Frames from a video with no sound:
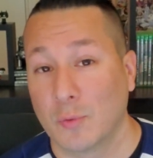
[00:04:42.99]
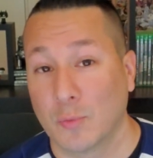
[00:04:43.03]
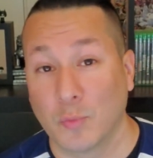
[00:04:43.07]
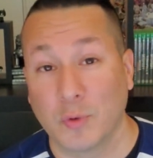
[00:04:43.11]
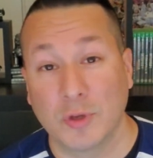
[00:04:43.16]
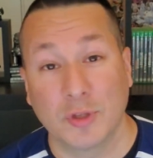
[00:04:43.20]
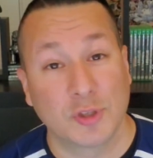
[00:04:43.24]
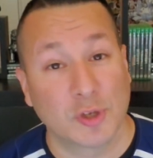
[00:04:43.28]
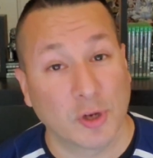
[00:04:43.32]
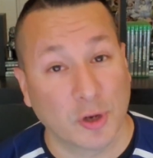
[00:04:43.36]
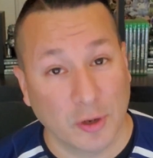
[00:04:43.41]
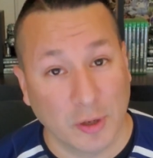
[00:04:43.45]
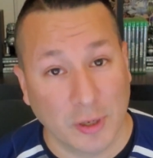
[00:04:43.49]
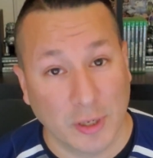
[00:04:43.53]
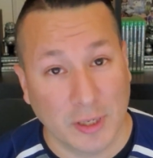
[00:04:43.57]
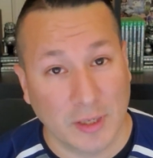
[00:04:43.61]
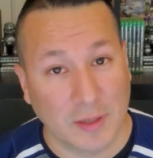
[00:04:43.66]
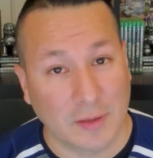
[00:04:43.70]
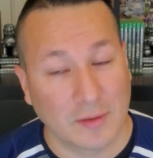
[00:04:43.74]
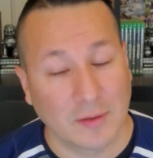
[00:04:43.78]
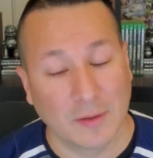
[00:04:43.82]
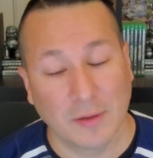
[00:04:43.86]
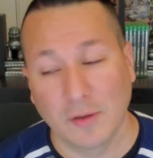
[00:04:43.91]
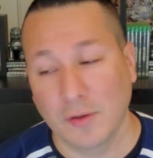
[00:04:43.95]

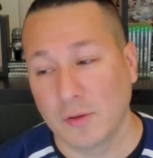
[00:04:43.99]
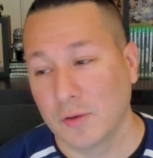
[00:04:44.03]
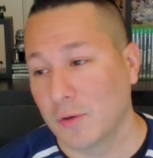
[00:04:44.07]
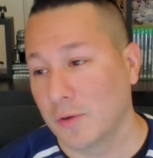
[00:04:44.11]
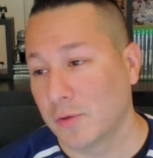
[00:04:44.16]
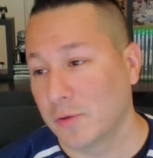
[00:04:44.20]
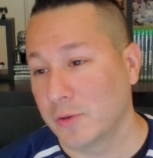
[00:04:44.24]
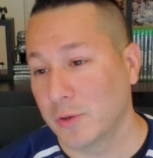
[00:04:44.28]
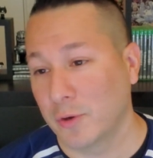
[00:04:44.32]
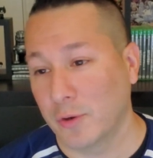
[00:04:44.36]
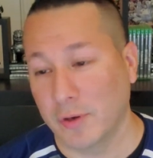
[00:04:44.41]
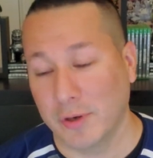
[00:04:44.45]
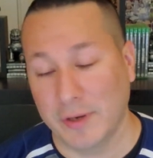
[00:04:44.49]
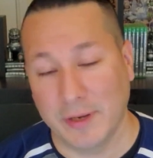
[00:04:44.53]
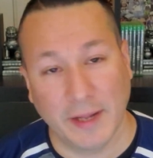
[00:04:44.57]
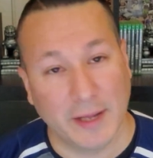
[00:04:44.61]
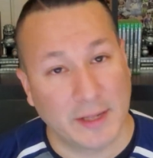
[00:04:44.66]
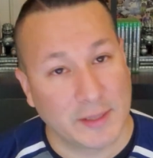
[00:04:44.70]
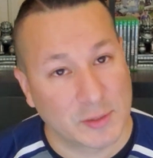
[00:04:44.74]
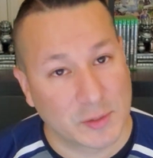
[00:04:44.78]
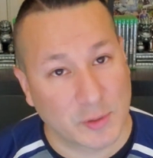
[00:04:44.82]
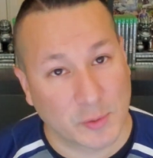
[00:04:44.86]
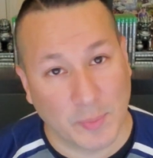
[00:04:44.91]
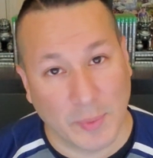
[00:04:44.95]
Returning, your
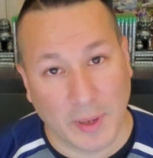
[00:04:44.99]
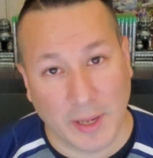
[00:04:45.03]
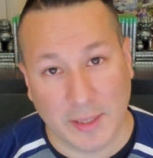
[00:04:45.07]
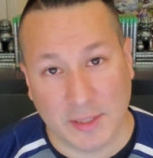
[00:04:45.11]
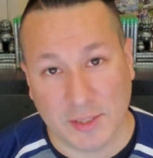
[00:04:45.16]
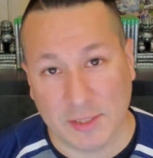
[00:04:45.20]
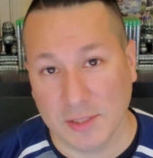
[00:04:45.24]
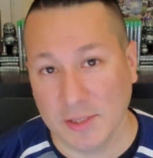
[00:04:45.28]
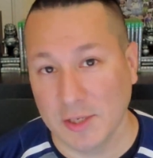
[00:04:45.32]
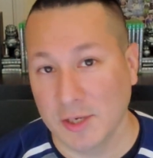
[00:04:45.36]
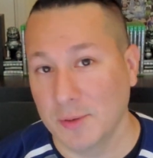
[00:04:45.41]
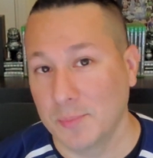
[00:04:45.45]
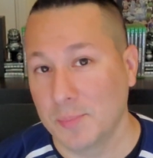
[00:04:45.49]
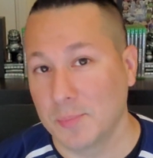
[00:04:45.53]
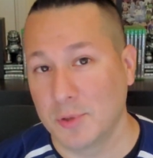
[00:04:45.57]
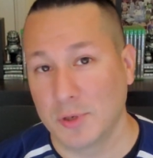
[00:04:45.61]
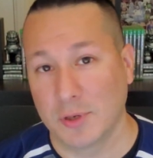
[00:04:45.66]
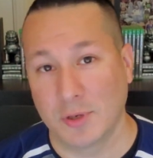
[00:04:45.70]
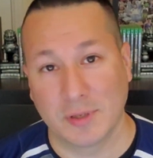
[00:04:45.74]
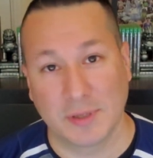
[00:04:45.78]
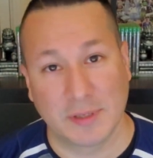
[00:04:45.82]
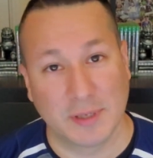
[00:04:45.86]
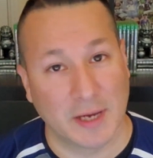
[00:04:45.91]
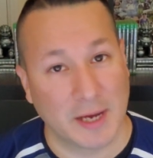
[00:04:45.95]
dates are matched up,
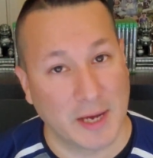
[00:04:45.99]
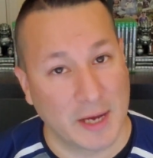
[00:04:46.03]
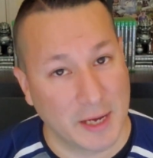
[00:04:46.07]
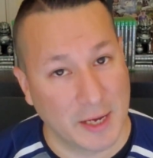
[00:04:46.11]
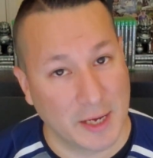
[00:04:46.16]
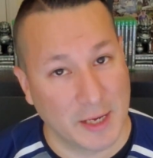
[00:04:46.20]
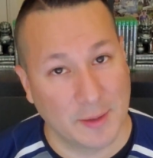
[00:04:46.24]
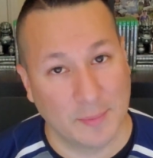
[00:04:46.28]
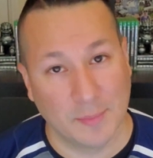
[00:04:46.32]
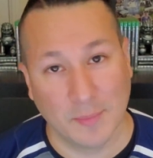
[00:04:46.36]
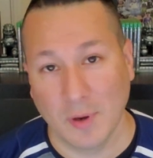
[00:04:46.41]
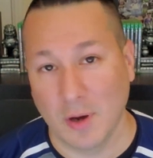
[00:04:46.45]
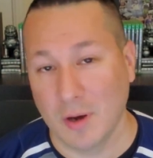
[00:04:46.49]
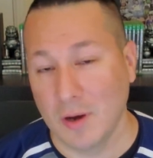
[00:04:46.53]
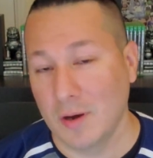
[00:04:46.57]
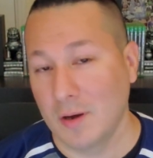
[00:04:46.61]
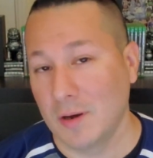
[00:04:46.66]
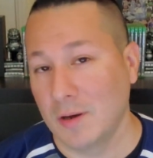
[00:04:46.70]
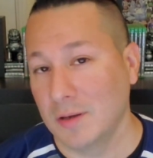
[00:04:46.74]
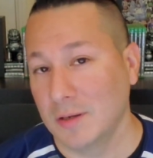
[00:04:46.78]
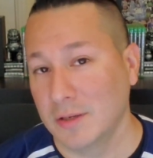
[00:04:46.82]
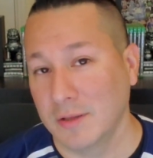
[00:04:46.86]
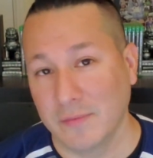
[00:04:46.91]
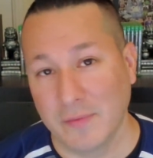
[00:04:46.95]
your
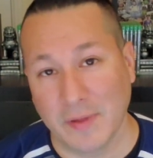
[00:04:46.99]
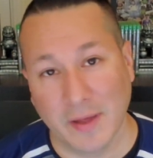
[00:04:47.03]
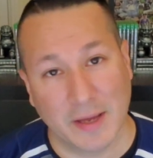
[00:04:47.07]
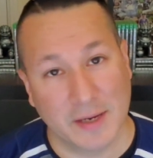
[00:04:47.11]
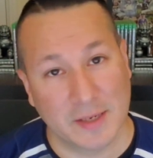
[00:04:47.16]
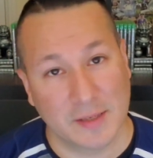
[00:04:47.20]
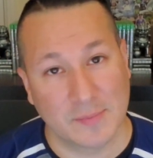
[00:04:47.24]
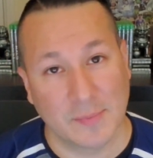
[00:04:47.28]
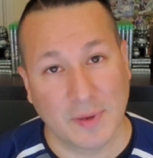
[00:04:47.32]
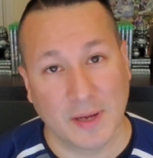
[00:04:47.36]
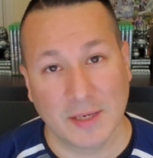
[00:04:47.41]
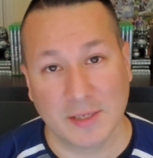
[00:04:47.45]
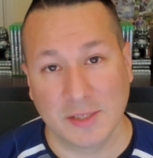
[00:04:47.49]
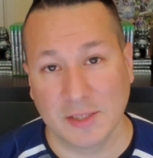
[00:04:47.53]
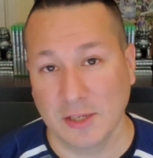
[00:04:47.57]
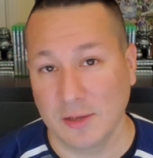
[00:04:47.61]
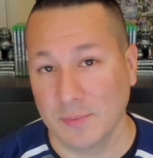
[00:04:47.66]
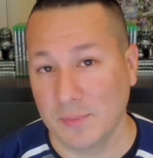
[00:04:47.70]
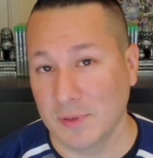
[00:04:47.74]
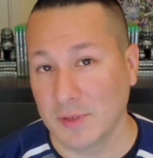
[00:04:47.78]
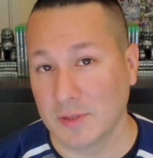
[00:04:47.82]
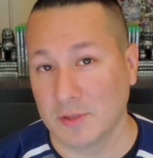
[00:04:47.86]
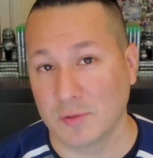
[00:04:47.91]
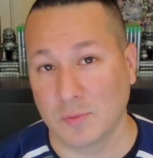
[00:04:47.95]
time, all of that is matched
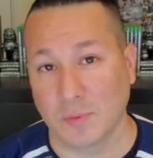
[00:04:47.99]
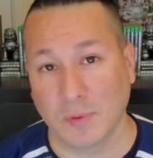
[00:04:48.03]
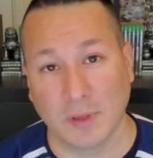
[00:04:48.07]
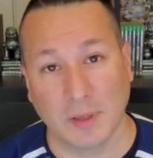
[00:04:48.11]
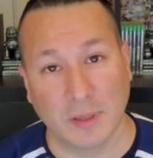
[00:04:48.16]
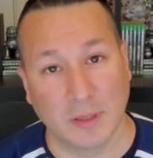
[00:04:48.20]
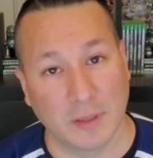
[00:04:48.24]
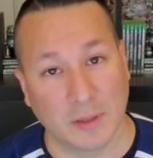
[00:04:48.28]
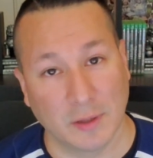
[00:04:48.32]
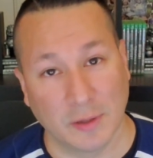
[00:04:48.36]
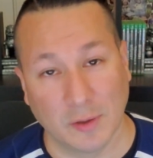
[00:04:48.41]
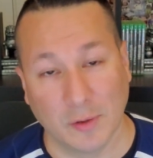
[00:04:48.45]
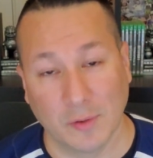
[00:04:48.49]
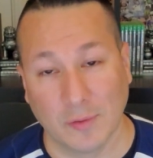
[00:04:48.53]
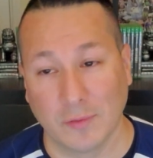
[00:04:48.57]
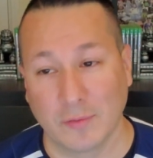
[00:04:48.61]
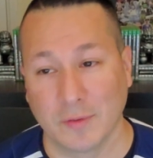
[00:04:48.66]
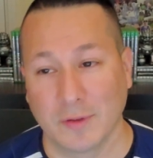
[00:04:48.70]
up and it's ready to go.